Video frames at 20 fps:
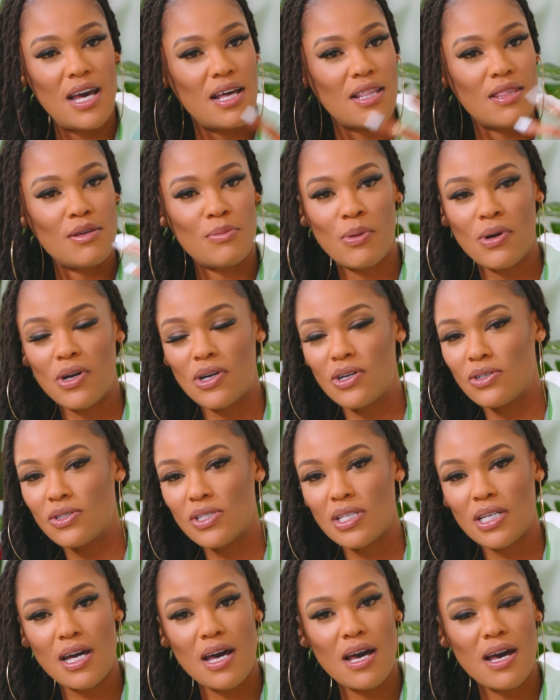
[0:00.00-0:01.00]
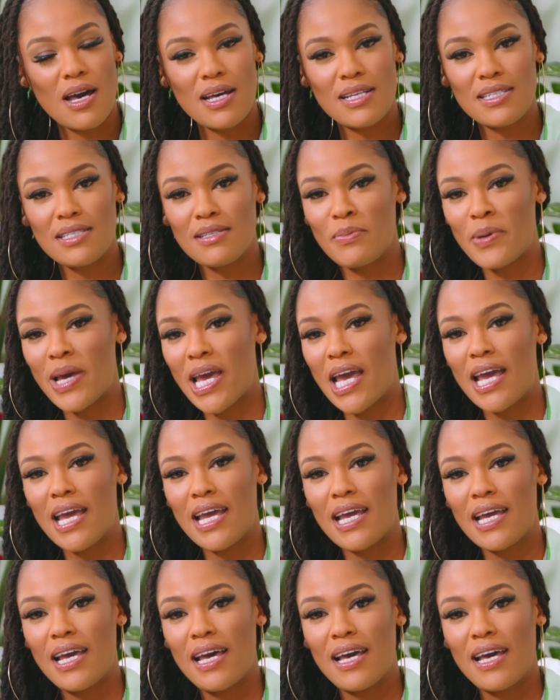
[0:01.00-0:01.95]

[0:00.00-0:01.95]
the pros, the cons, the pay,